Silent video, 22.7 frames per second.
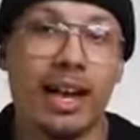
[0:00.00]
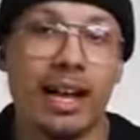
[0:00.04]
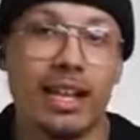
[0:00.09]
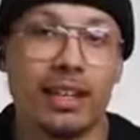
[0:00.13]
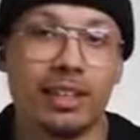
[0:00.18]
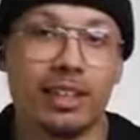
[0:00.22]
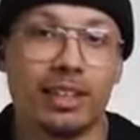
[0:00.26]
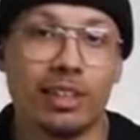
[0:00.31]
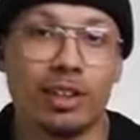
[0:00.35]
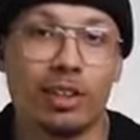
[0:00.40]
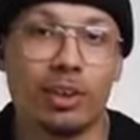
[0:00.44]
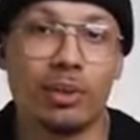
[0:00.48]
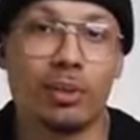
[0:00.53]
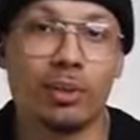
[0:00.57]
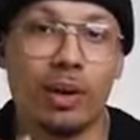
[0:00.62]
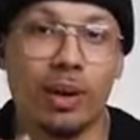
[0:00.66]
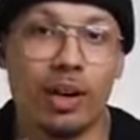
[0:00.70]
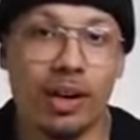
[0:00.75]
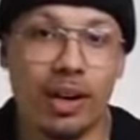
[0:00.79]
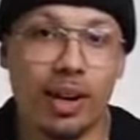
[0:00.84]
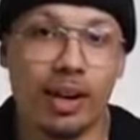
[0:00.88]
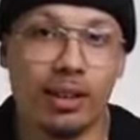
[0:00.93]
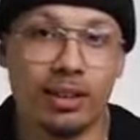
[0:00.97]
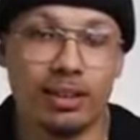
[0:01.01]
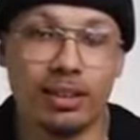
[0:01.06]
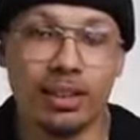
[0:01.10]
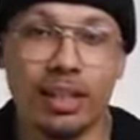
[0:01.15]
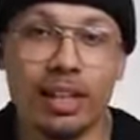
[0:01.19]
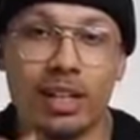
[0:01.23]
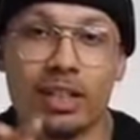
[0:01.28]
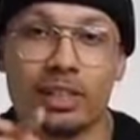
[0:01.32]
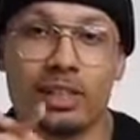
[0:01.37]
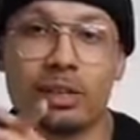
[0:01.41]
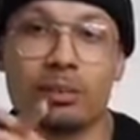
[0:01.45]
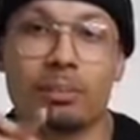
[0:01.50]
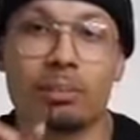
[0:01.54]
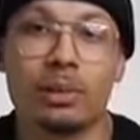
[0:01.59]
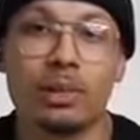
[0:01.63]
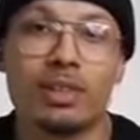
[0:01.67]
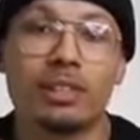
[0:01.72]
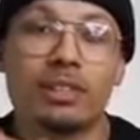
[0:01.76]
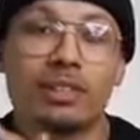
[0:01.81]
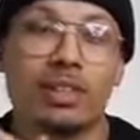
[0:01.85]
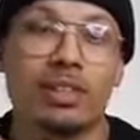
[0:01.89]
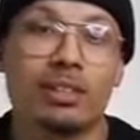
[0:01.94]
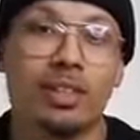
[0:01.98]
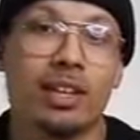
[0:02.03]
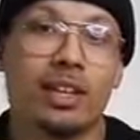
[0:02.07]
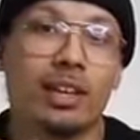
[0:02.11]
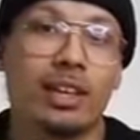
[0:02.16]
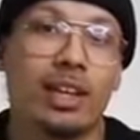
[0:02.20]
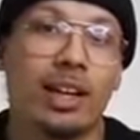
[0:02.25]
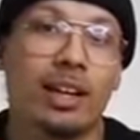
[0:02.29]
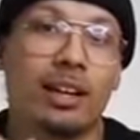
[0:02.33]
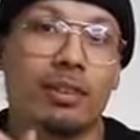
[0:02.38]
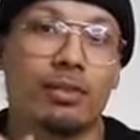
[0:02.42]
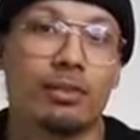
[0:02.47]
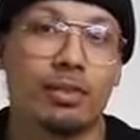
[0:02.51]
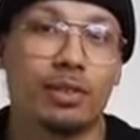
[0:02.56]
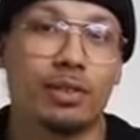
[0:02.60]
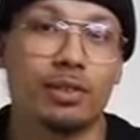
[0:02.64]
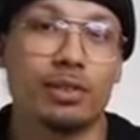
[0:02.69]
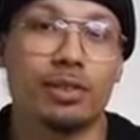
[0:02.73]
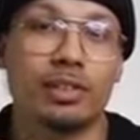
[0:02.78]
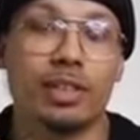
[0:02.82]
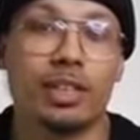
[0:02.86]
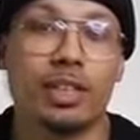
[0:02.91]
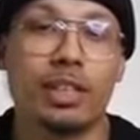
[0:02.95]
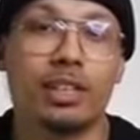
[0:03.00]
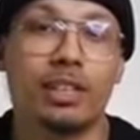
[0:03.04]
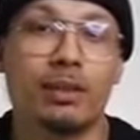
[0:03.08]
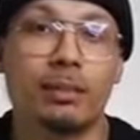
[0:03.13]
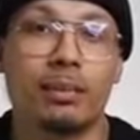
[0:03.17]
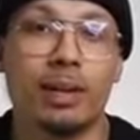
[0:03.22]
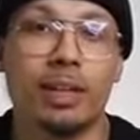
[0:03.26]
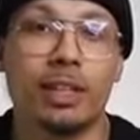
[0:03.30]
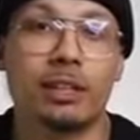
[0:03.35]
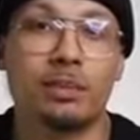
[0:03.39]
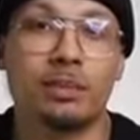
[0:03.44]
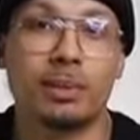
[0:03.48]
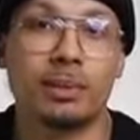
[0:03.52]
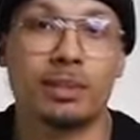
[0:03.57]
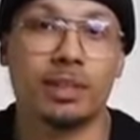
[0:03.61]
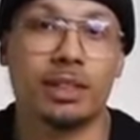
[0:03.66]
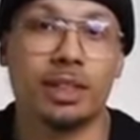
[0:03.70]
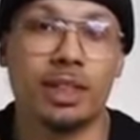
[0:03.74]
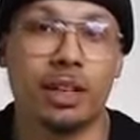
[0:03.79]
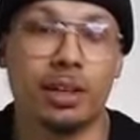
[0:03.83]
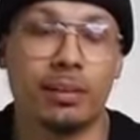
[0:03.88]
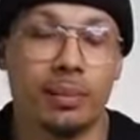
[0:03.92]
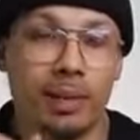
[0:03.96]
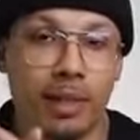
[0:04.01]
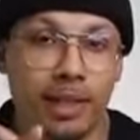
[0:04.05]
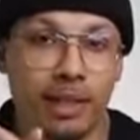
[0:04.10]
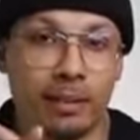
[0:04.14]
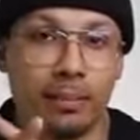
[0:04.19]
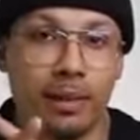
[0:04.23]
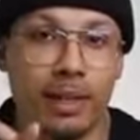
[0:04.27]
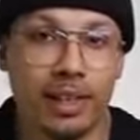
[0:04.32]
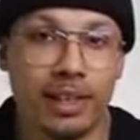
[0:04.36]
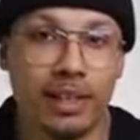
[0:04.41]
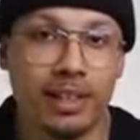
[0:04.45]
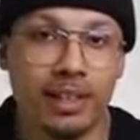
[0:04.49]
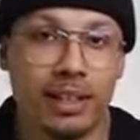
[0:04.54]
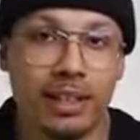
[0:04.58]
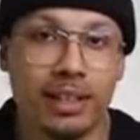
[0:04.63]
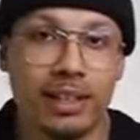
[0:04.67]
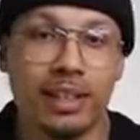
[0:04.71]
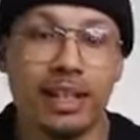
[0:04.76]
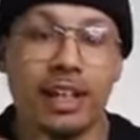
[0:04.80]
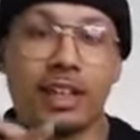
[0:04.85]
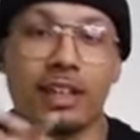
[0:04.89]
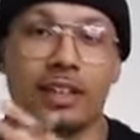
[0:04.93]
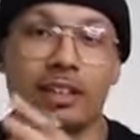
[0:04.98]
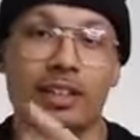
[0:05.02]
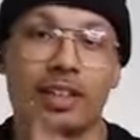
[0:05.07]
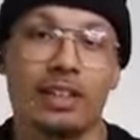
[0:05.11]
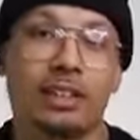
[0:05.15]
at the GOAT warehouse. So please don't get that confused thinking your money's supposed to come in immediately. There